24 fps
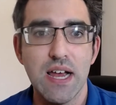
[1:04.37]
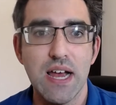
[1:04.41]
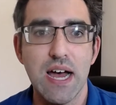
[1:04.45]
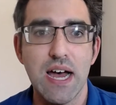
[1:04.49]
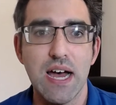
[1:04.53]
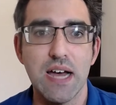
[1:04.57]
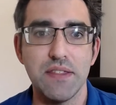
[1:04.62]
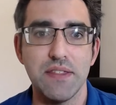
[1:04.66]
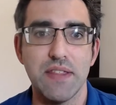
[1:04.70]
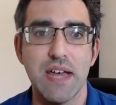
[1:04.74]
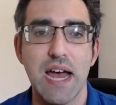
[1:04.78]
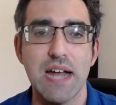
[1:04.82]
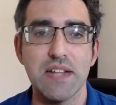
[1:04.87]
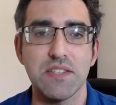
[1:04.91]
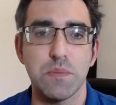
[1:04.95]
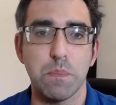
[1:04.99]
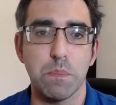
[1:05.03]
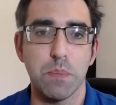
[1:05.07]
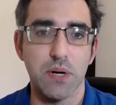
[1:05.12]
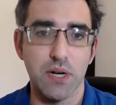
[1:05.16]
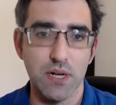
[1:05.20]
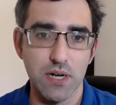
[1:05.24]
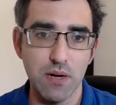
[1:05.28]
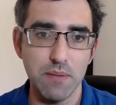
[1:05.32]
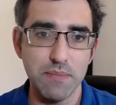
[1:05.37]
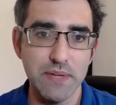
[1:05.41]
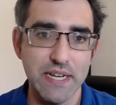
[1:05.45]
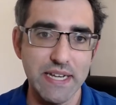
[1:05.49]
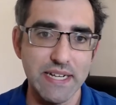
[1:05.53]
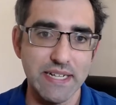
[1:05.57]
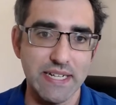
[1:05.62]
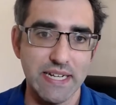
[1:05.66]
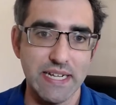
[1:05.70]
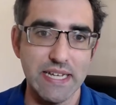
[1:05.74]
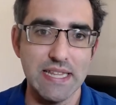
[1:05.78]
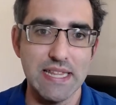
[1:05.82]
and that's
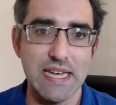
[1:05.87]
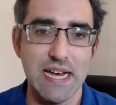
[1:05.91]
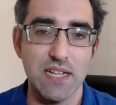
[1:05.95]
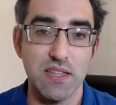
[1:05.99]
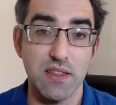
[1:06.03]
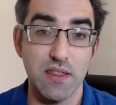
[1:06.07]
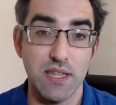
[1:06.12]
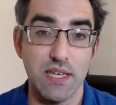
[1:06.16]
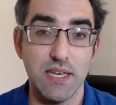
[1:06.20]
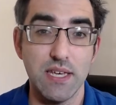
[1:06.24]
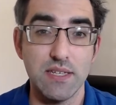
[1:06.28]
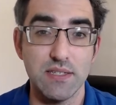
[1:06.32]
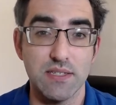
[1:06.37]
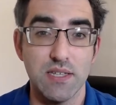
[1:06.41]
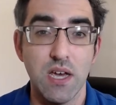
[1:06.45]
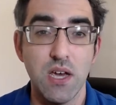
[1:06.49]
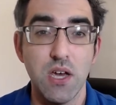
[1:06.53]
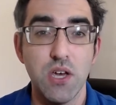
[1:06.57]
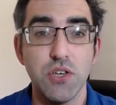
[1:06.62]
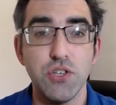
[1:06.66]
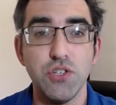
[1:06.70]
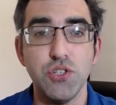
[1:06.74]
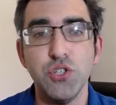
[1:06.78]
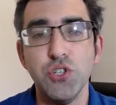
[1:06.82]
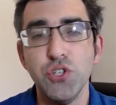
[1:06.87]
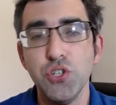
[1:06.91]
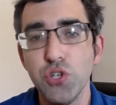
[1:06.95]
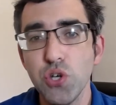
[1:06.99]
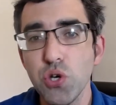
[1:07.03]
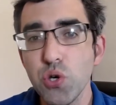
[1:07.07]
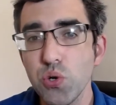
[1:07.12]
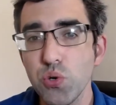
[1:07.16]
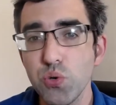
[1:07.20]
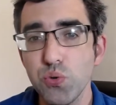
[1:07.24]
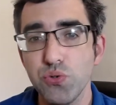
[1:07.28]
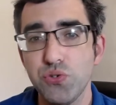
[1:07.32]
permanently that these
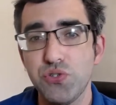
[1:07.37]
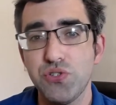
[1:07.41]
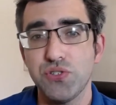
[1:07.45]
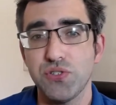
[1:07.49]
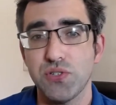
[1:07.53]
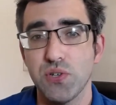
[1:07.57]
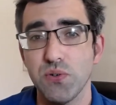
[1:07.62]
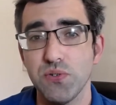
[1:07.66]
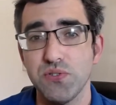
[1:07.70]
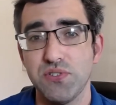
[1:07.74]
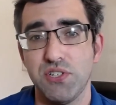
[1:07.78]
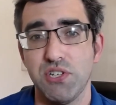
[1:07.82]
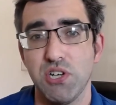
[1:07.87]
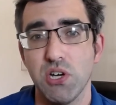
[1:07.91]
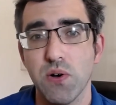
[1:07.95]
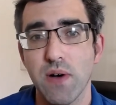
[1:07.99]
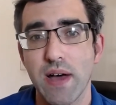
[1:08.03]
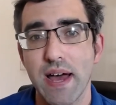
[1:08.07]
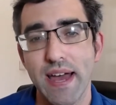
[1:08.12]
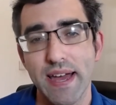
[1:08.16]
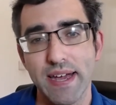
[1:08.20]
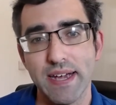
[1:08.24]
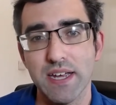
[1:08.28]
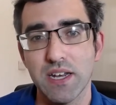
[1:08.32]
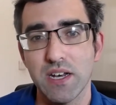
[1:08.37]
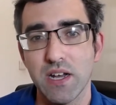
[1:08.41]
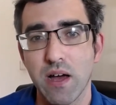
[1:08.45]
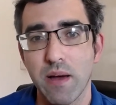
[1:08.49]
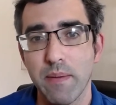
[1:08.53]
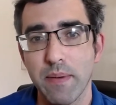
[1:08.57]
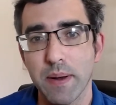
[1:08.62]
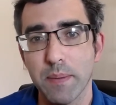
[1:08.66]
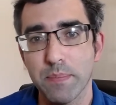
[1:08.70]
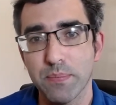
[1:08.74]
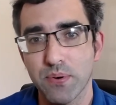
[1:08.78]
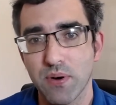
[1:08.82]
huge
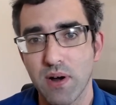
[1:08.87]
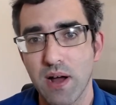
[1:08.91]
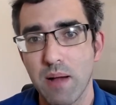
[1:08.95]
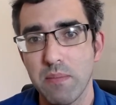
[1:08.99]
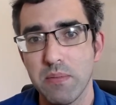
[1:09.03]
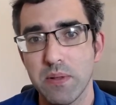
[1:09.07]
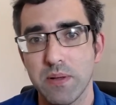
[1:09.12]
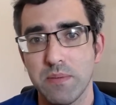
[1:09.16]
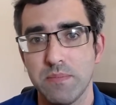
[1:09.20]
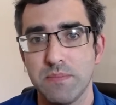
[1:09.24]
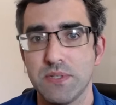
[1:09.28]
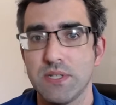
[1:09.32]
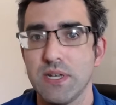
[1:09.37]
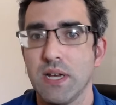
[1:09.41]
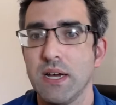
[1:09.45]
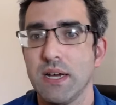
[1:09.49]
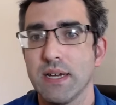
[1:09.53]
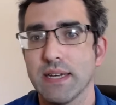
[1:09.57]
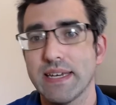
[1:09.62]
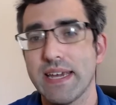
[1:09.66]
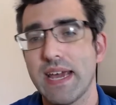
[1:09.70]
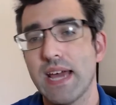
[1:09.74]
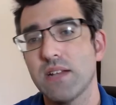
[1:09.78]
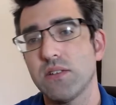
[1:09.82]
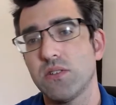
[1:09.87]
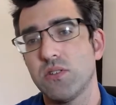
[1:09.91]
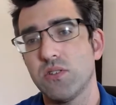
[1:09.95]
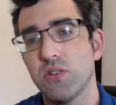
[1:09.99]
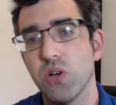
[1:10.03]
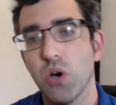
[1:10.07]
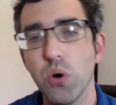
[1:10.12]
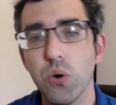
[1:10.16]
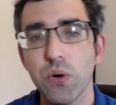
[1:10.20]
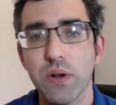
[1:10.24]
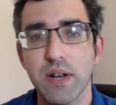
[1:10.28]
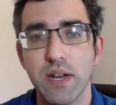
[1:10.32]
socioeconomic problems get
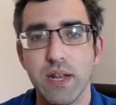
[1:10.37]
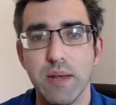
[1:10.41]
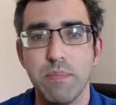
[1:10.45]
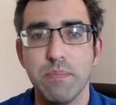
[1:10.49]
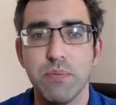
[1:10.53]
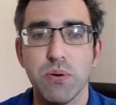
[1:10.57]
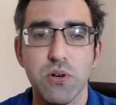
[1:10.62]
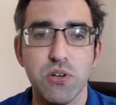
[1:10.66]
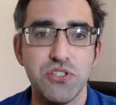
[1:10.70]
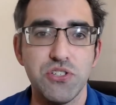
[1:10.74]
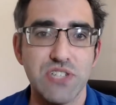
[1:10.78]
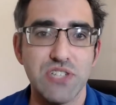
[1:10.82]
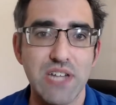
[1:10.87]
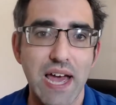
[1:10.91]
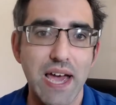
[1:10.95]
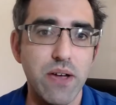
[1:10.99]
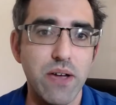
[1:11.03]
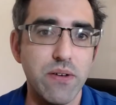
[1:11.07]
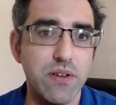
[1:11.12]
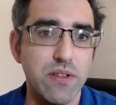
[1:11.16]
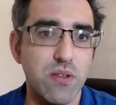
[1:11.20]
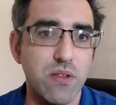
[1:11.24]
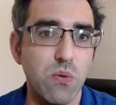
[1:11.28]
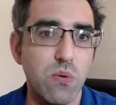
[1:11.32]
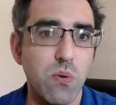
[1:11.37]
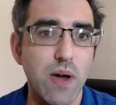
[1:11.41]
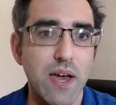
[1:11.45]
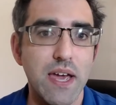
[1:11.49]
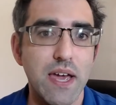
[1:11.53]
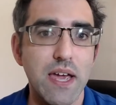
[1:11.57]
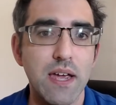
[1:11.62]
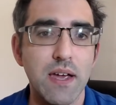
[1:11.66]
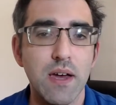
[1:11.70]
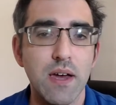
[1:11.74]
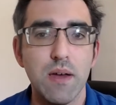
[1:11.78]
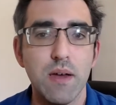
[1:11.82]
totally pushed out of the
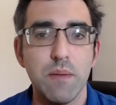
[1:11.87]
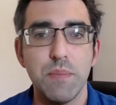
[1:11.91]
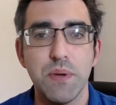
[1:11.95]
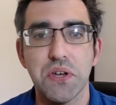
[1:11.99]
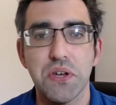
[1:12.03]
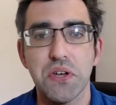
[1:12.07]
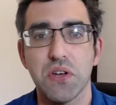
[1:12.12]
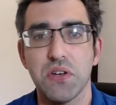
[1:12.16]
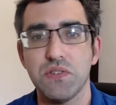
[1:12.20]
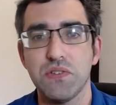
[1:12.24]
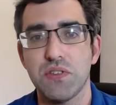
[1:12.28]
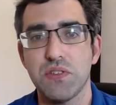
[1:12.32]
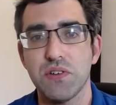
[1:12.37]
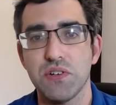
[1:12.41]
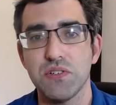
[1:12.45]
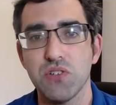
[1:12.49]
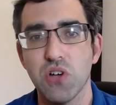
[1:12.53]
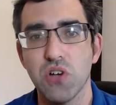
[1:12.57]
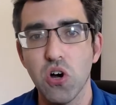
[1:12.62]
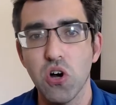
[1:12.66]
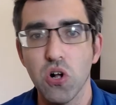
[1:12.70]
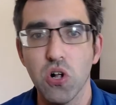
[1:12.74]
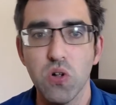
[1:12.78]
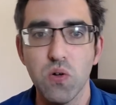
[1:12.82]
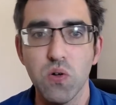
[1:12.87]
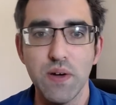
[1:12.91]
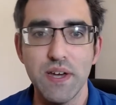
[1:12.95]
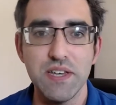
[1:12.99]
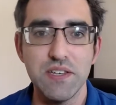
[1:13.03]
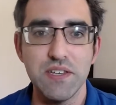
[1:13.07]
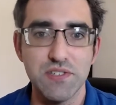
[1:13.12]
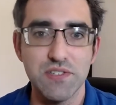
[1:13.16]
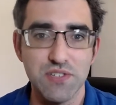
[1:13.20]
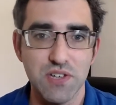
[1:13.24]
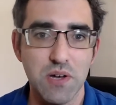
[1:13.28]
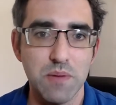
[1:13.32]
way because there's always
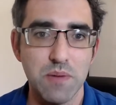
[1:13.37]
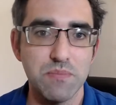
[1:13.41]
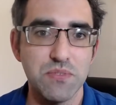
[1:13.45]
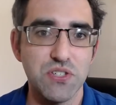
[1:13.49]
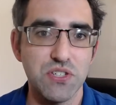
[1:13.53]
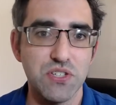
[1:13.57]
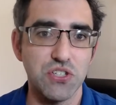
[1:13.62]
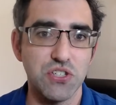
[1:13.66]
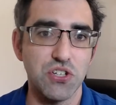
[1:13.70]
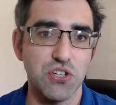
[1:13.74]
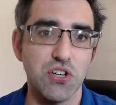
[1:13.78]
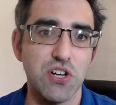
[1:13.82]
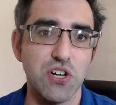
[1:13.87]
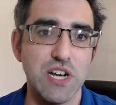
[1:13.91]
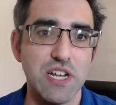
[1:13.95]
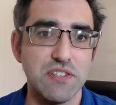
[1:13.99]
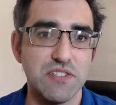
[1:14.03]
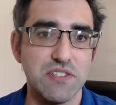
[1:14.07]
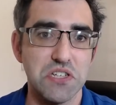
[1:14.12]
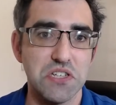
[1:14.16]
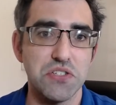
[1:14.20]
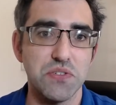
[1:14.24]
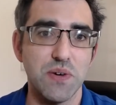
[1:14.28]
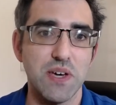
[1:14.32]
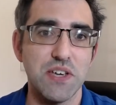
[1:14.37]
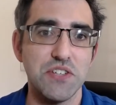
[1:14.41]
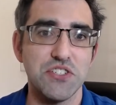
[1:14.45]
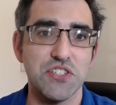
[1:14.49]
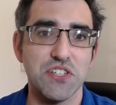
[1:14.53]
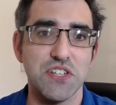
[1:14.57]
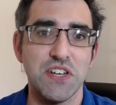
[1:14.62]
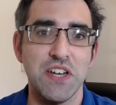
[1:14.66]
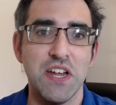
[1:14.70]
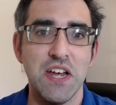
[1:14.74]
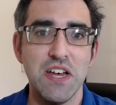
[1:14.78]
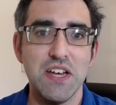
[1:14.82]
some security
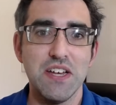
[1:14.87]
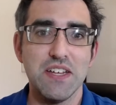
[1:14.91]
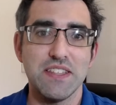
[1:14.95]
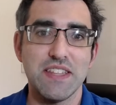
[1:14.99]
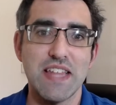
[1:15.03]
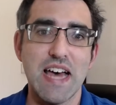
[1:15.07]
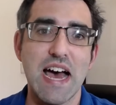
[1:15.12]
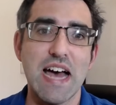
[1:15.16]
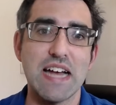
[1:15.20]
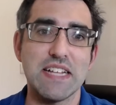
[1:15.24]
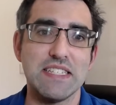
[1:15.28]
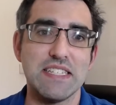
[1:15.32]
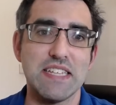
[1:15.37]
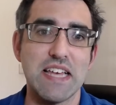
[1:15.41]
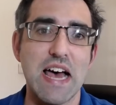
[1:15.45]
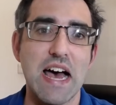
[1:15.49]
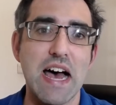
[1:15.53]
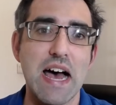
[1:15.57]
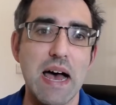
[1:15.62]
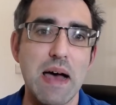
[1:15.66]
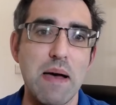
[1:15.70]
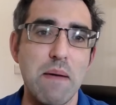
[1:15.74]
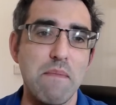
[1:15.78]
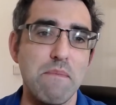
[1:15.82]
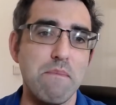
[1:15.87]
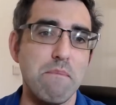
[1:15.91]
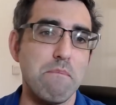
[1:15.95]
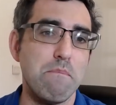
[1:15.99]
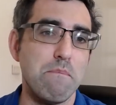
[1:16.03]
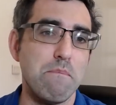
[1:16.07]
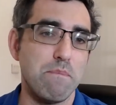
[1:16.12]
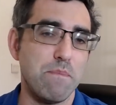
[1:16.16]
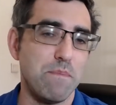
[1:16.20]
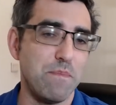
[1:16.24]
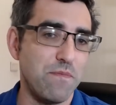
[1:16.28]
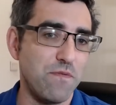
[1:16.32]
situation that
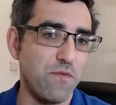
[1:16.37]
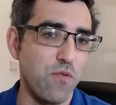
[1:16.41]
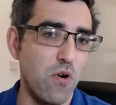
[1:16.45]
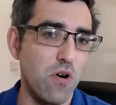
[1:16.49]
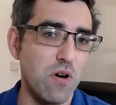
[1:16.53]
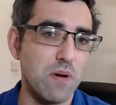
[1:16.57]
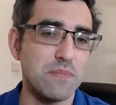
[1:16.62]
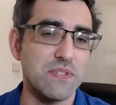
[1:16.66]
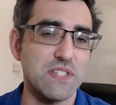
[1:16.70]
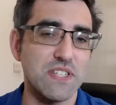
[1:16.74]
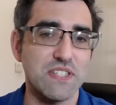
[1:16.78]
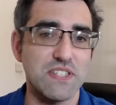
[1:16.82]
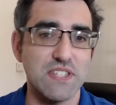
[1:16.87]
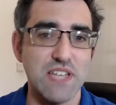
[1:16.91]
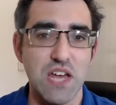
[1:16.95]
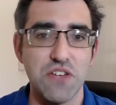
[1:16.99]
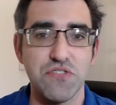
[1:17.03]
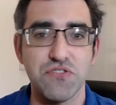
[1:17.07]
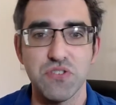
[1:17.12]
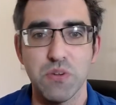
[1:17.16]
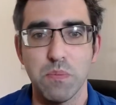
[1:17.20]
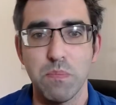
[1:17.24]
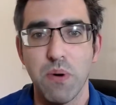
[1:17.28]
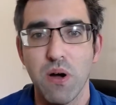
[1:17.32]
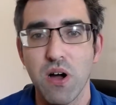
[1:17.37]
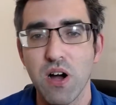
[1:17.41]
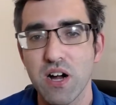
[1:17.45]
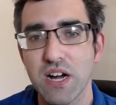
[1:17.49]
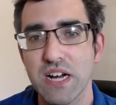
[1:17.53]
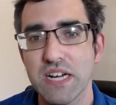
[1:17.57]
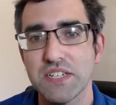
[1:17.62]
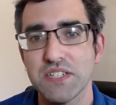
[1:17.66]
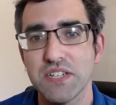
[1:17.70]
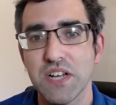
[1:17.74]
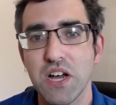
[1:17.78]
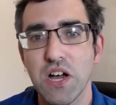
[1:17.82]
forms a central
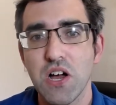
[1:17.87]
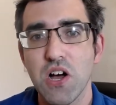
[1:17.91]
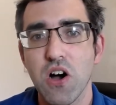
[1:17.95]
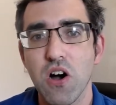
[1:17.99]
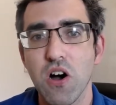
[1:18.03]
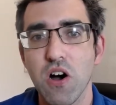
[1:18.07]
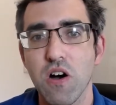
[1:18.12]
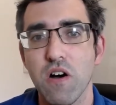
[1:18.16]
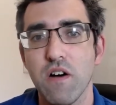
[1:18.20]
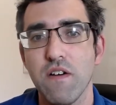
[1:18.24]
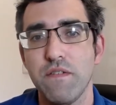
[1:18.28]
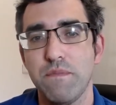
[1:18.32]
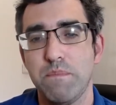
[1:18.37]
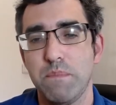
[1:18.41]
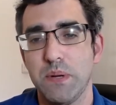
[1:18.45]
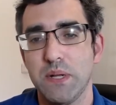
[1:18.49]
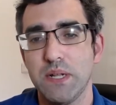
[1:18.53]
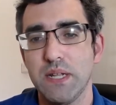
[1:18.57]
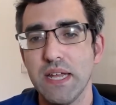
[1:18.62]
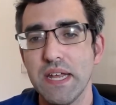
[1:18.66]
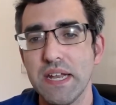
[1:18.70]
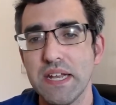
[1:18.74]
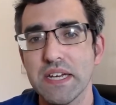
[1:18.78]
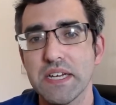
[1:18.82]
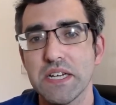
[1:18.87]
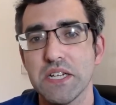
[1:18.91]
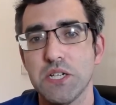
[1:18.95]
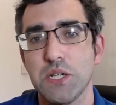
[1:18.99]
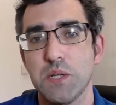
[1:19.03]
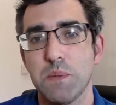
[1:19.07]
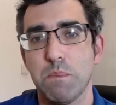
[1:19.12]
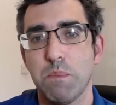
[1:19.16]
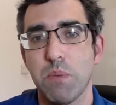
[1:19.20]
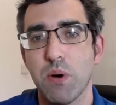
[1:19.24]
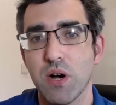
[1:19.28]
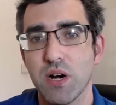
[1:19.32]
part of political
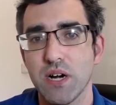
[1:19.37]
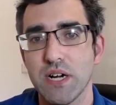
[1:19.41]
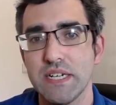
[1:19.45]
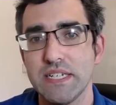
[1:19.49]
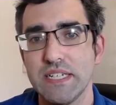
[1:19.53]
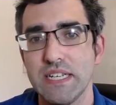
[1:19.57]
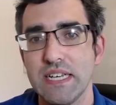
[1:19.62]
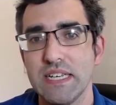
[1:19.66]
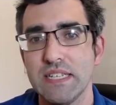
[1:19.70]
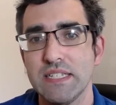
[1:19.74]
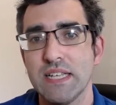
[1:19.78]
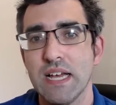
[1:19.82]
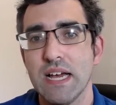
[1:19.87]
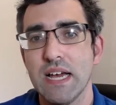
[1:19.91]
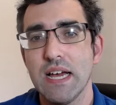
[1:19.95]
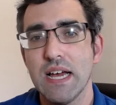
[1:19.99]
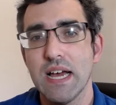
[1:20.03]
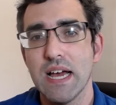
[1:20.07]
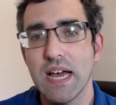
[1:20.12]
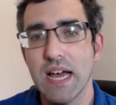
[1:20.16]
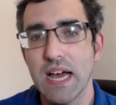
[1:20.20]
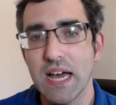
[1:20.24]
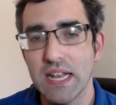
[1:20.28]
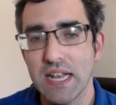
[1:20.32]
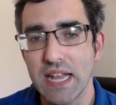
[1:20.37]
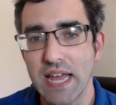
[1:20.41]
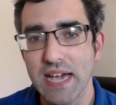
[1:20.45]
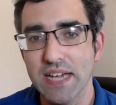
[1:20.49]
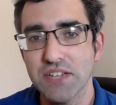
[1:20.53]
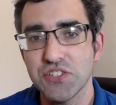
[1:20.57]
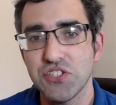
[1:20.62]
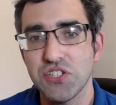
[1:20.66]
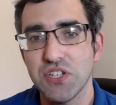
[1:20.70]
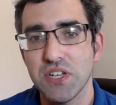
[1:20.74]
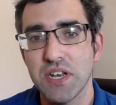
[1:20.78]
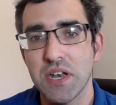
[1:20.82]
parties'
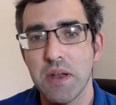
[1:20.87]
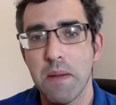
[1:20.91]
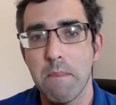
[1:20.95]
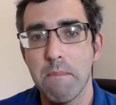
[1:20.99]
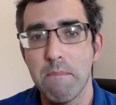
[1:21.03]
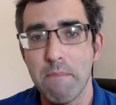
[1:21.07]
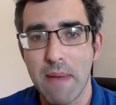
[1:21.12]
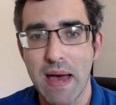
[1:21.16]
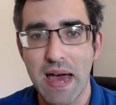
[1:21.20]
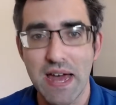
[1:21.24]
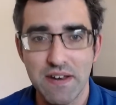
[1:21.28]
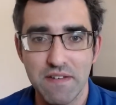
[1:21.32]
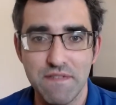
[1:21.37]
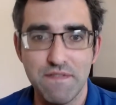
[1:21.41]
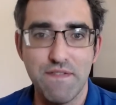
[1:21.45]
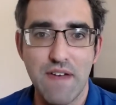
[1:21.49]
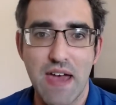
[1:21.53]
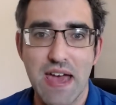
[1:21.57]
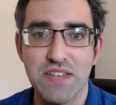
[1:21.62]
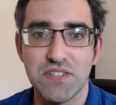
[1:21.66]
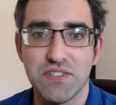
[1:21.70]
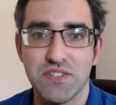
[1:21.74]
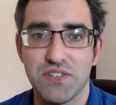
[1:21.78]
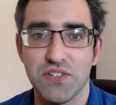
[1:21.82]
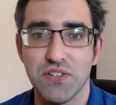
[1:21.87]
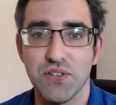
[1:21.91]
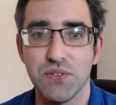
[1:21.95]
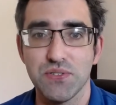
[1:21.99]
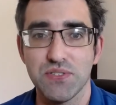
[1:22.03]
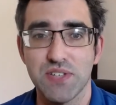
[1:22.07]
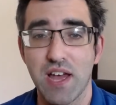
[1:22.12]
election manifestos.